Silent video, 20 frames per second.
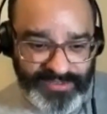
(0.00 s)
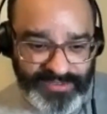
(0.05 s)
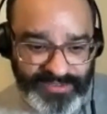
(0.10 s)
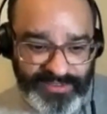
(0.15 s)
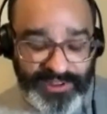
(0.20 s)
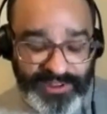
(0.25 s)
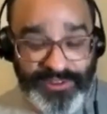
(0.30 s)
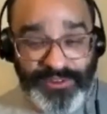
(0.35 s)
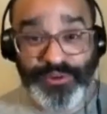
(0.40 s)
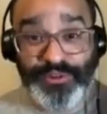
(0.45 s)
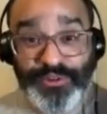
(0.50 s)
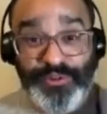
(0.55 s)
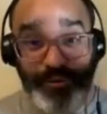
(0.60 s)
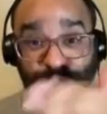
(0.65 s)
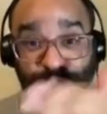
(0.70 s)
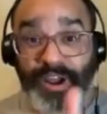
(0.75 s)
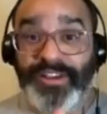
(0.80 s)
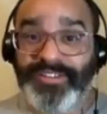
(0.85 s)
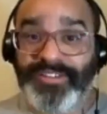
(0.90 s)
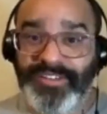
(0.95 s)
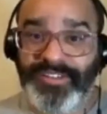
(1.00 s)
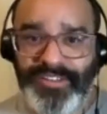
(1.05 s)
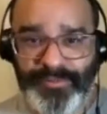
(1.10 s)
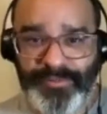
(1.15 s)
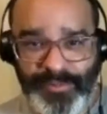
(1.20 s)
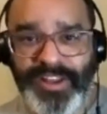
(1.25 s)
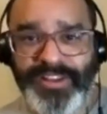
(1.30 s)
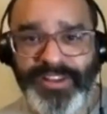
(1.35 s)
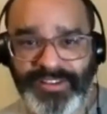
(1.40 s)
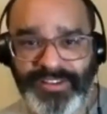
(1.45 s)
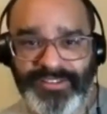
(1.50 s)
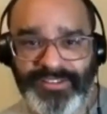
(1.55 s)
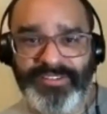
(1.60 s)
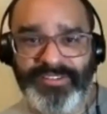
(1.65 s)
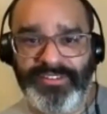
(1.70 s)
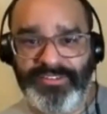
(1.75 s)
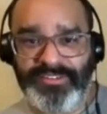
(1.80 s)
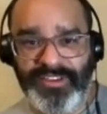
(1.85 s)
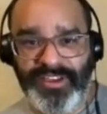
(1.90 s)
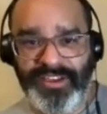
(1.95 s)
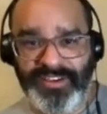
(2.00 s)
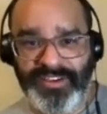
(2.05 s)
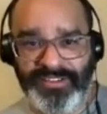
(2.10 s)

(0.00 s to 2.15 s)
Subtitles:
the new direction of the podcast, I should say, because